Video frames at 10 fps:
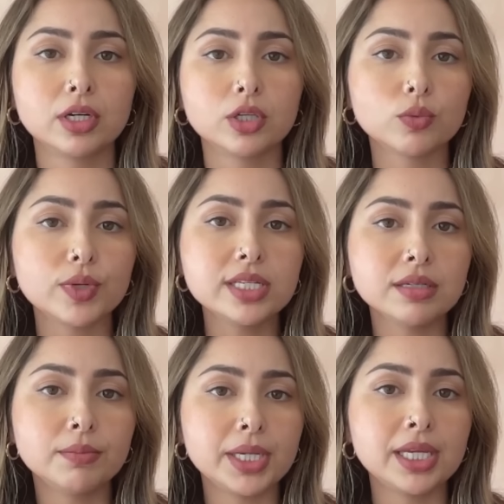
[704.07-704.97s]
The
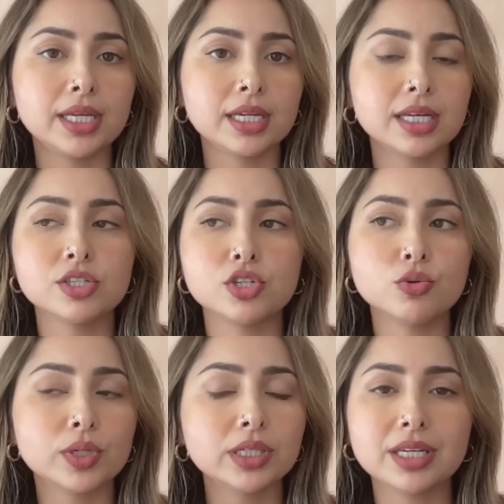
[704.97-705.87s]
reason mm-hmm. being is
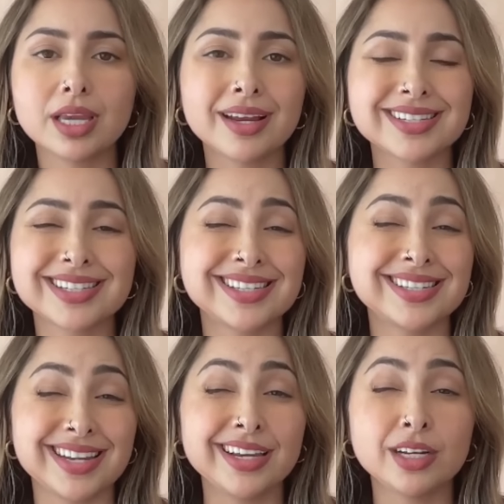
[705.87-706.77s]
you really can't
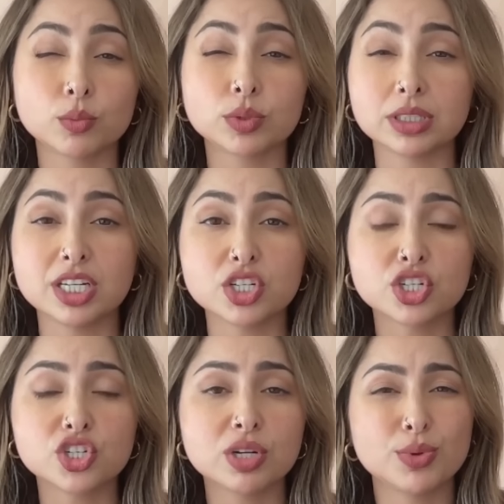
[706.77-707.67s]
sustain a
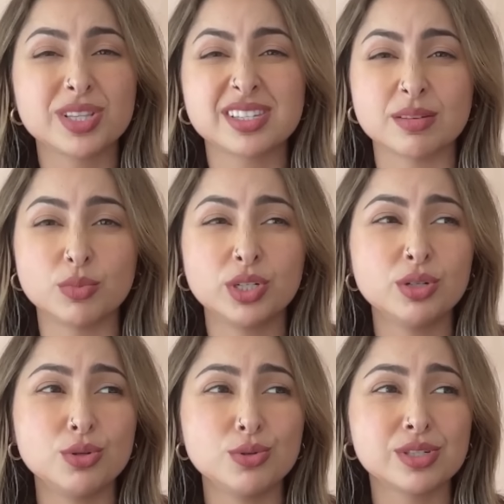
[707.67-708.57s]
relationship with someone
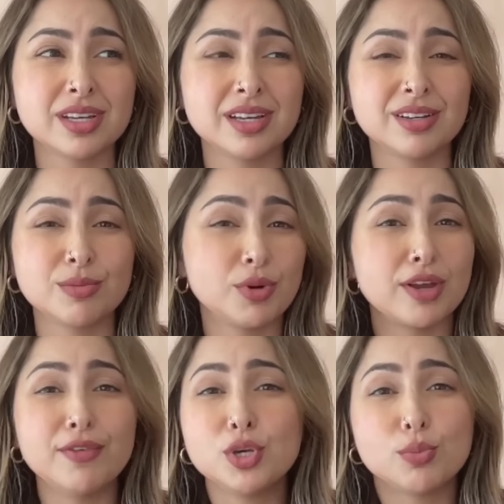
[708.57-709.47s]
who's
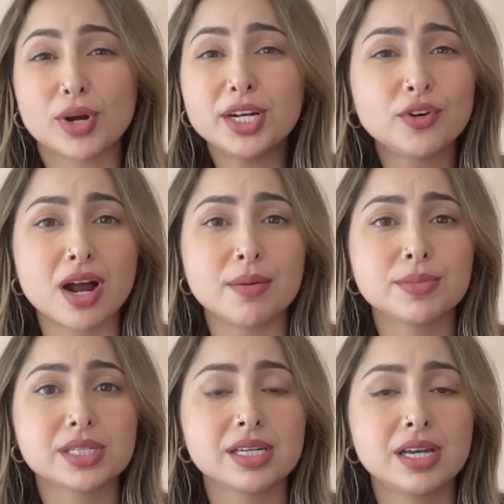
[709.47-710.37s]
giving you
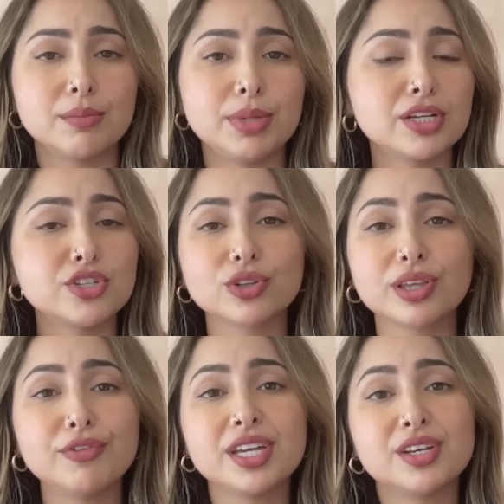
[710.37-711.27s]
breadcrumbs because you're
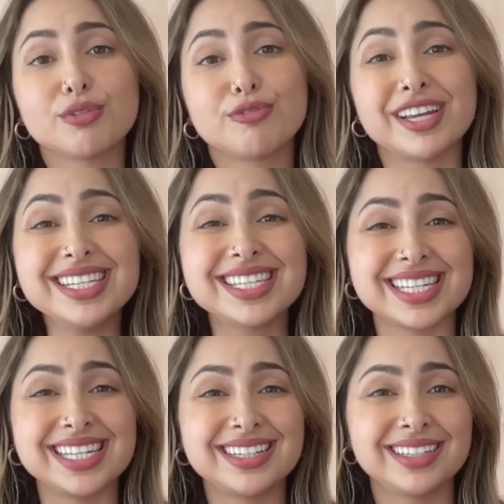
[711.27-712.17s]
living in your
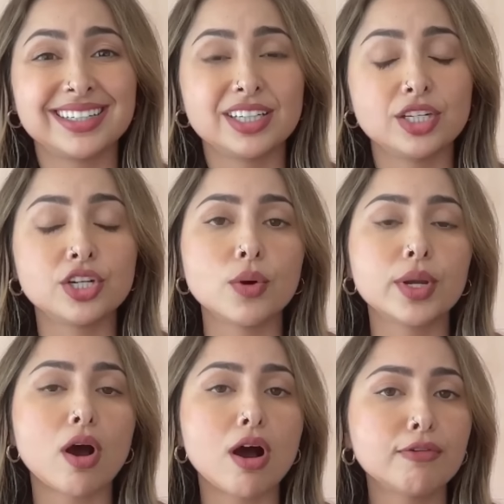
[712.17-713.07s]
fantasy, you know?
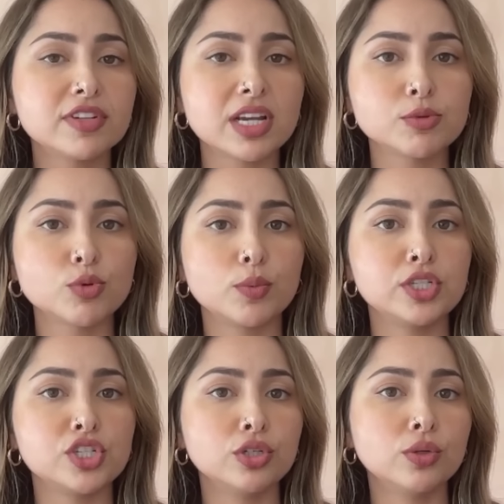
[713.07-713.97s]
And oftentimes, mm-hmm. what we
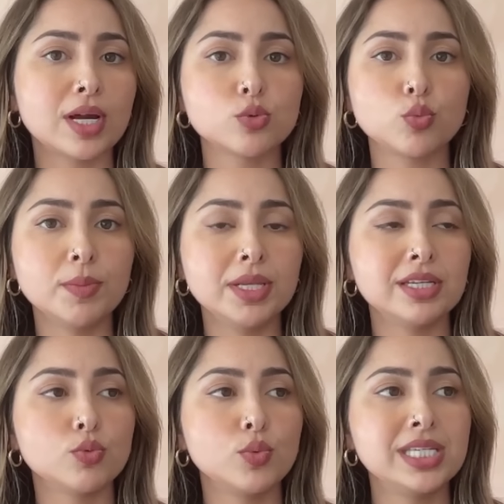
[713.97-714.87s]
do as women
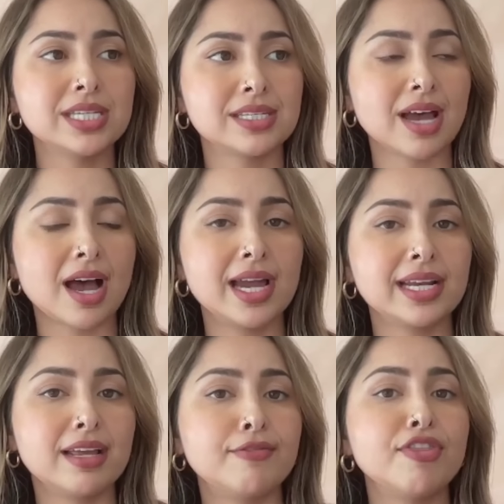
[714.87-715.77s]
is we
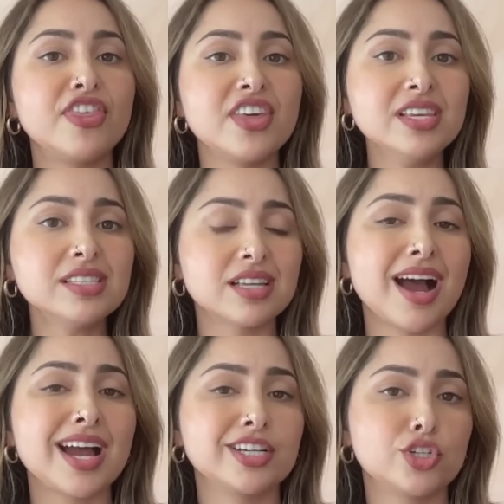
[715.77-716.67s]
decide if this
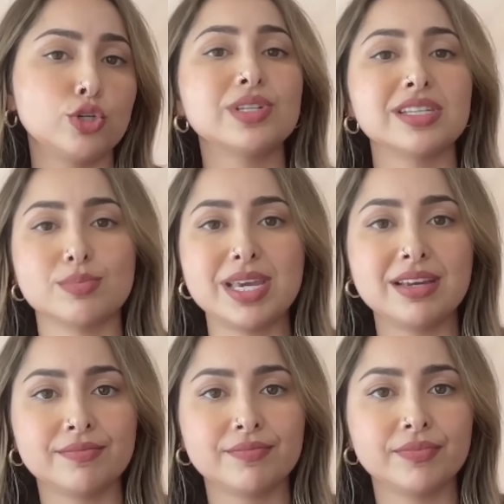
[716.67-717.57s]
guy chooses
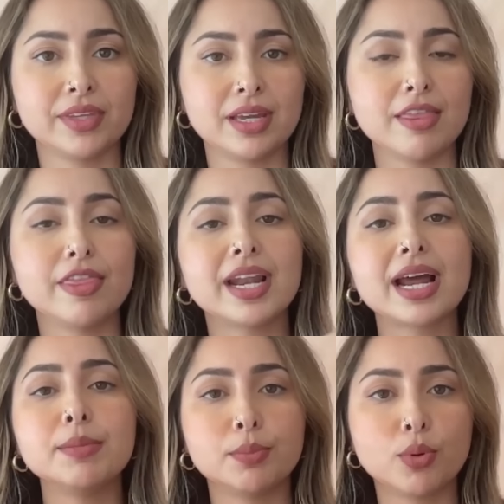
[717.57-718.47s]
me, then
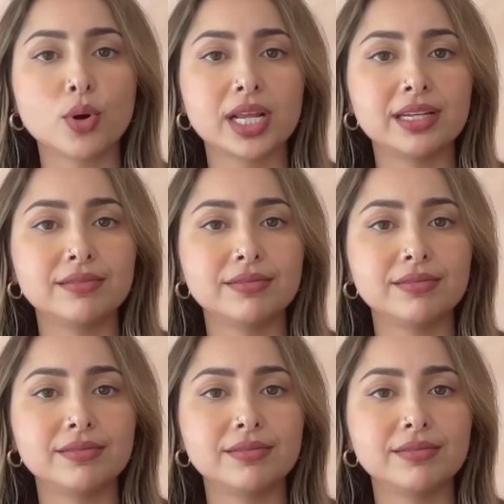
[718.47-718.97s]
I'm important